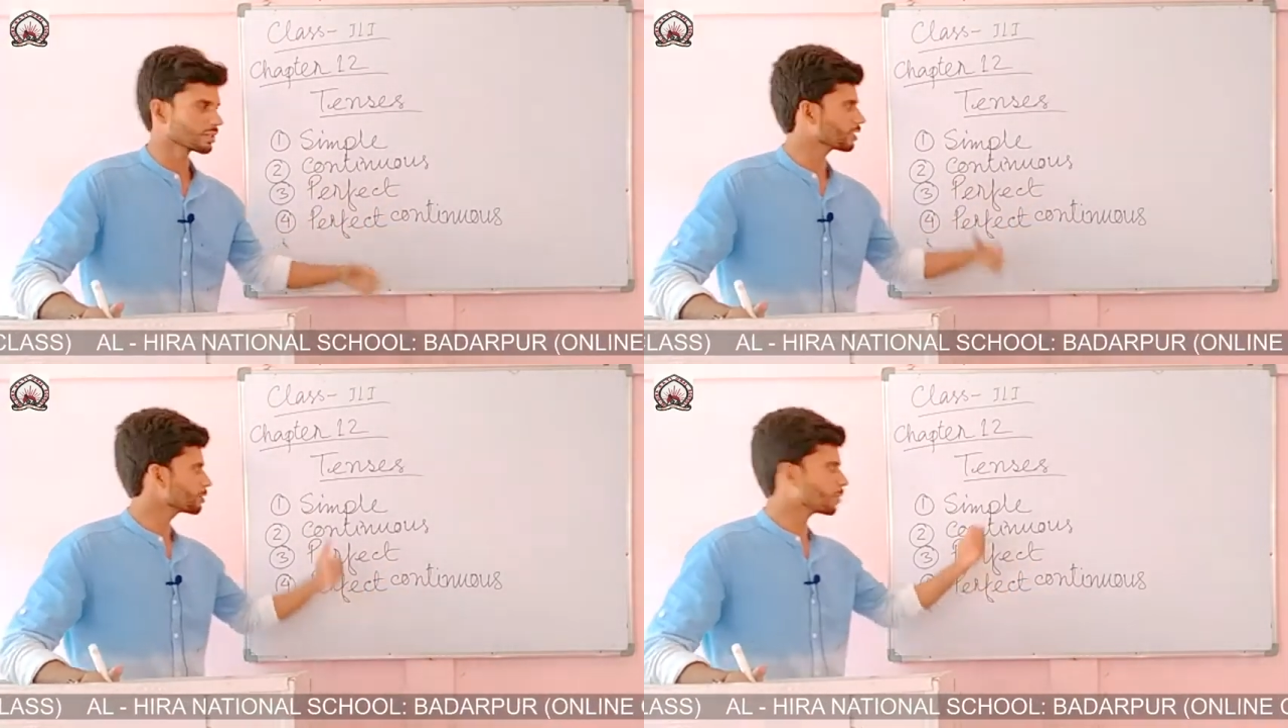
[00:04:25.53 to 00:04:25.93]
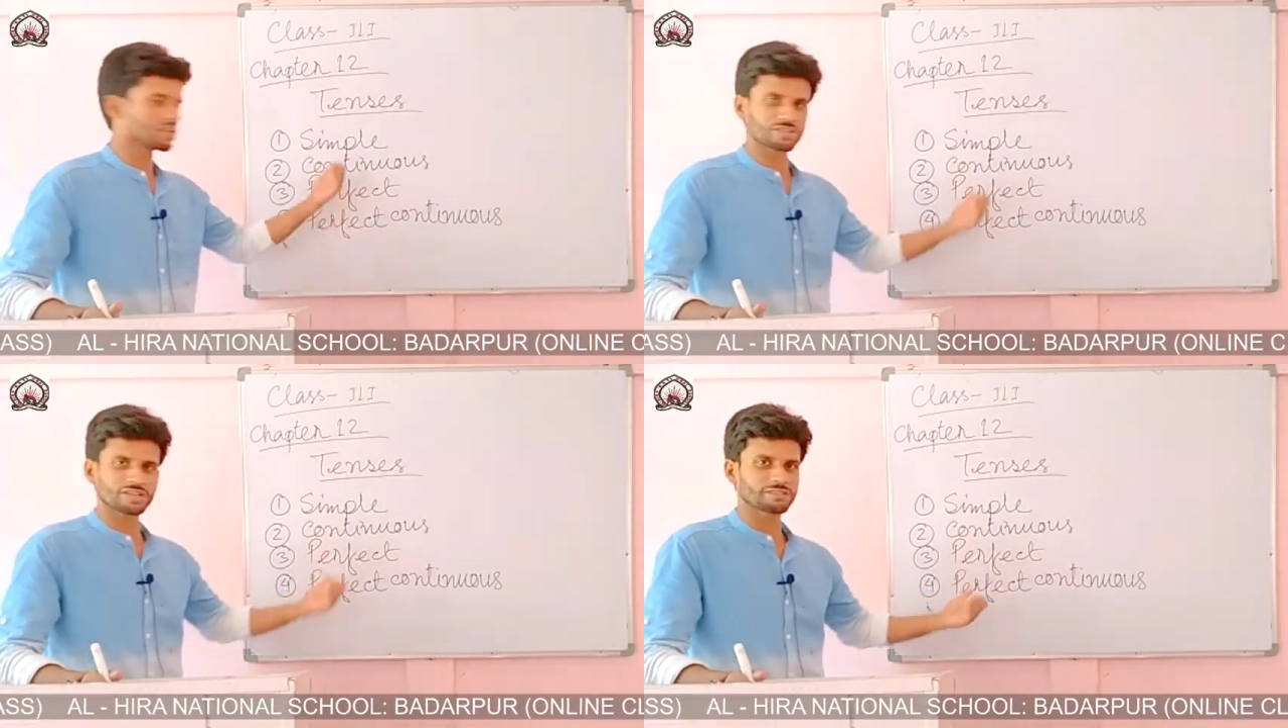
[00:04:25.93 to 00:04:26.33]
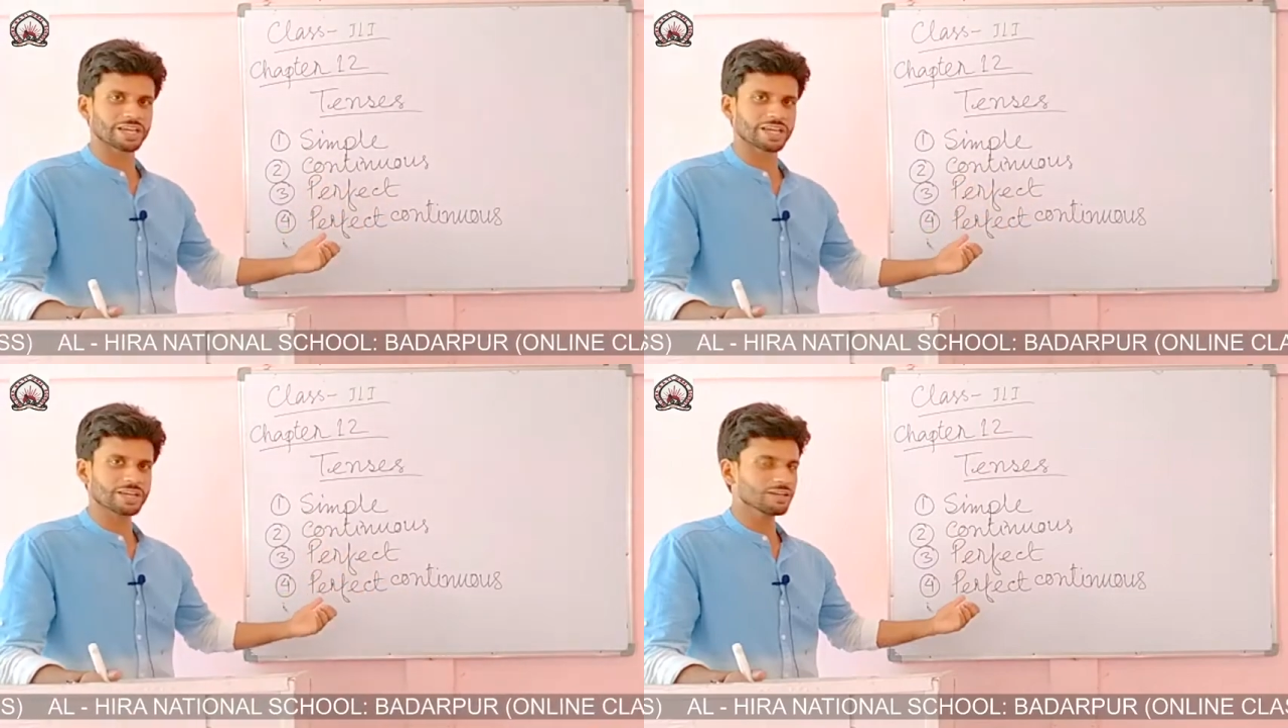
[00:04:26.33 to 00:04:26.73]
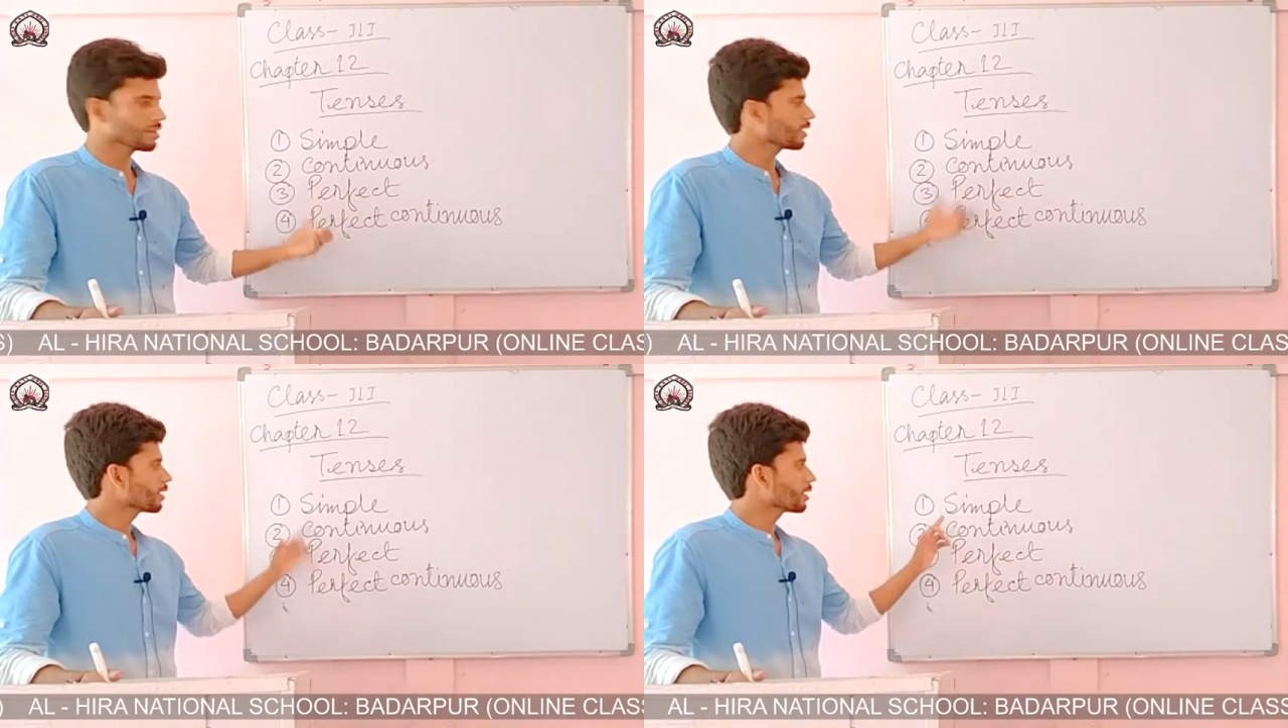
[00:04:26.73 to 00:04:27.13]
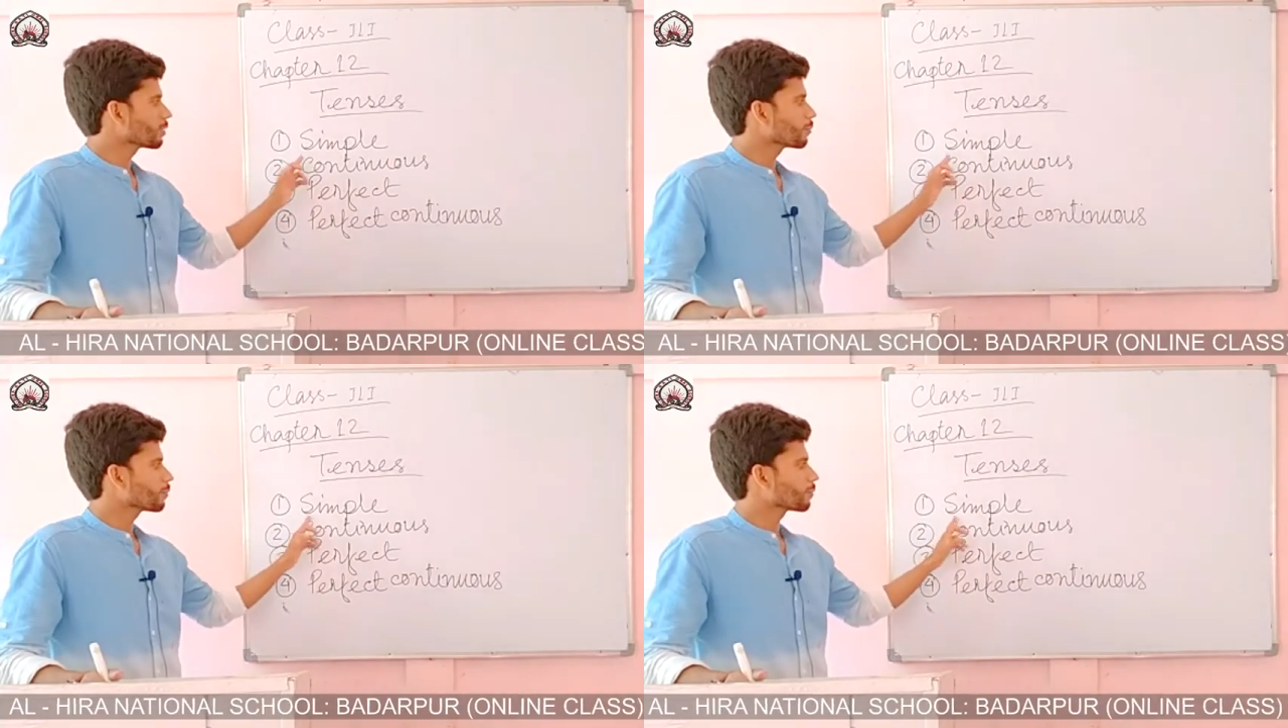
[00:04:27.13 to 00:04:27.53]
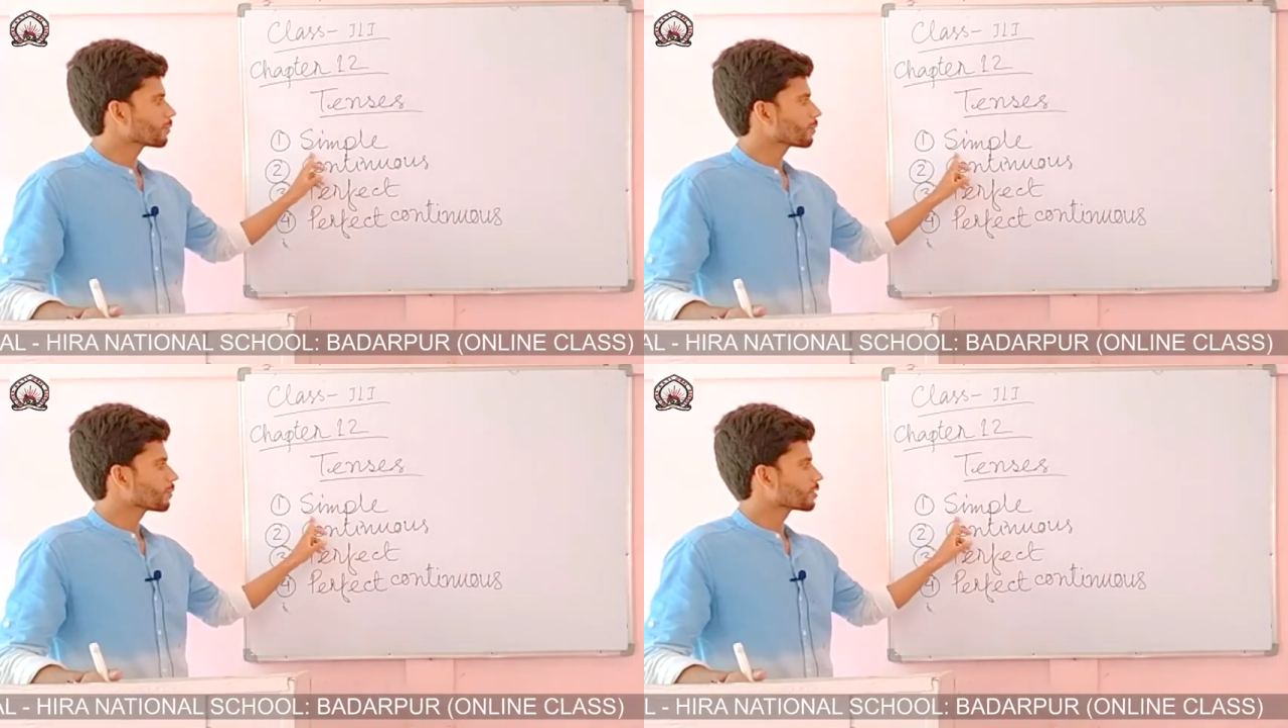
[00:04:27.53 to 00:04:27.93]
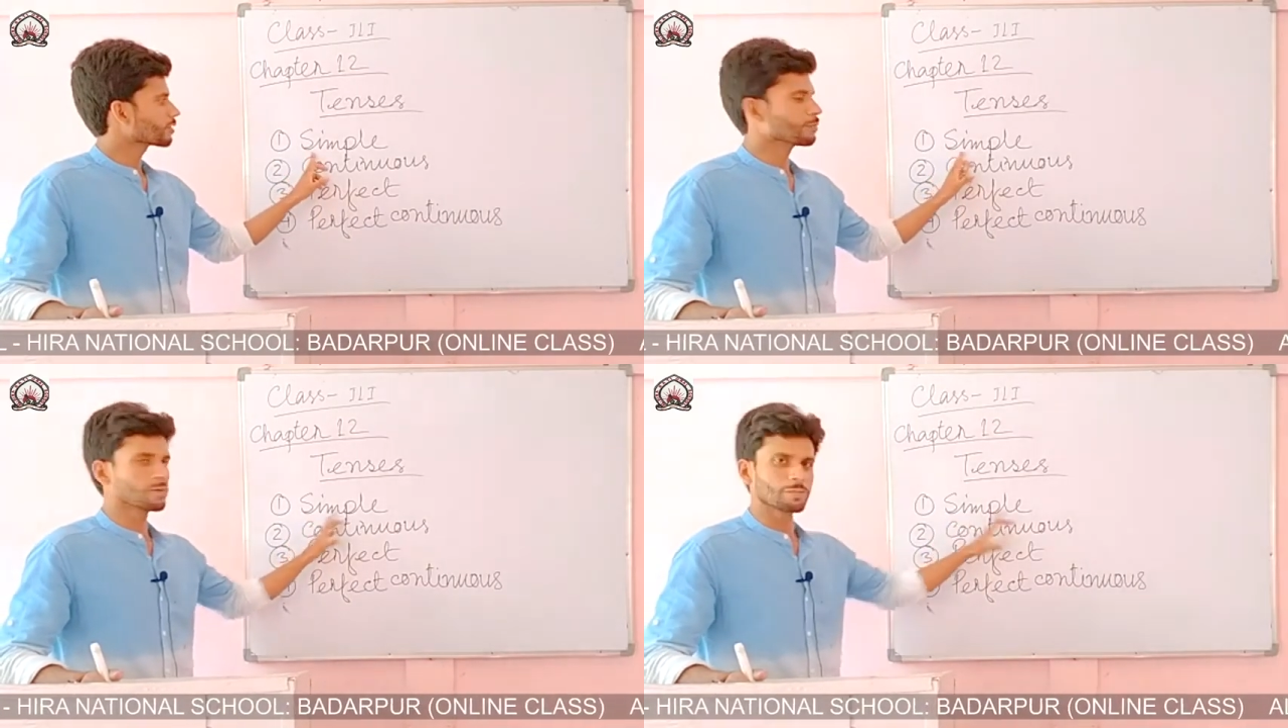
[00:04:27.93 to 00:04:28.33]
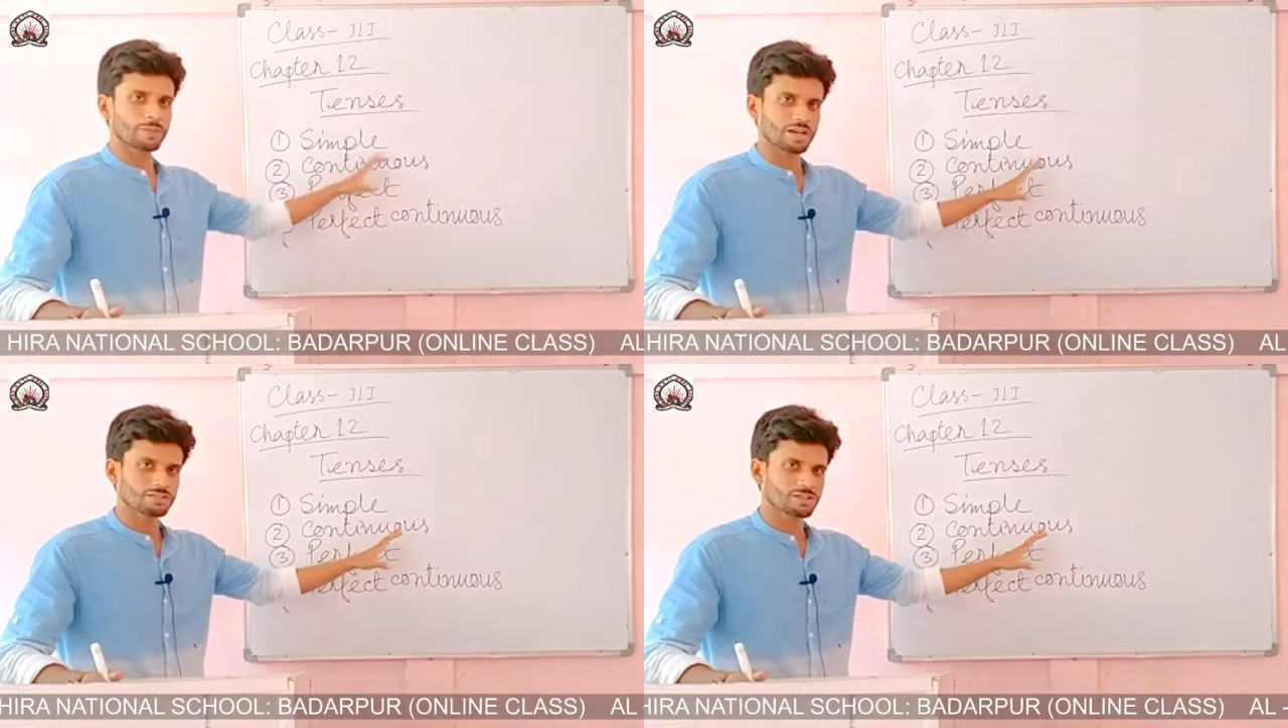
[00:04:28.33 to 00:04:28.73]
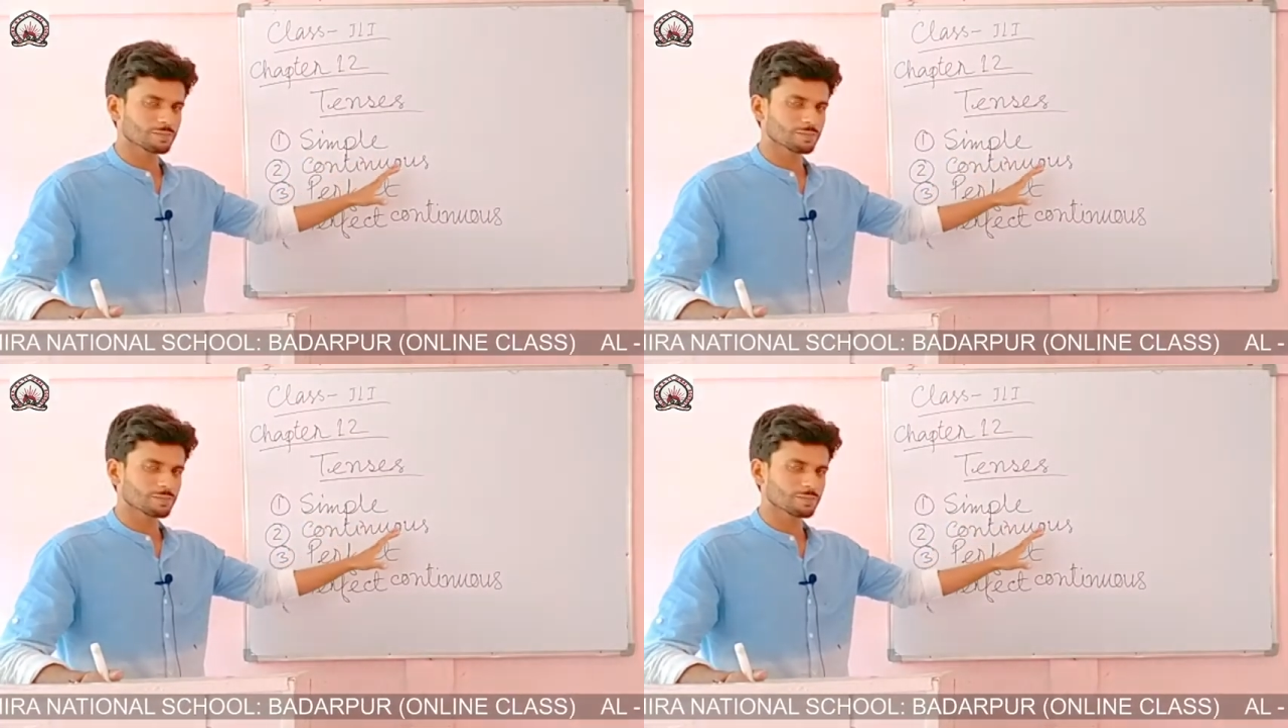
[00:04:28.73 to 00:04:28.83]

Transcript: In the past tense again, simple past,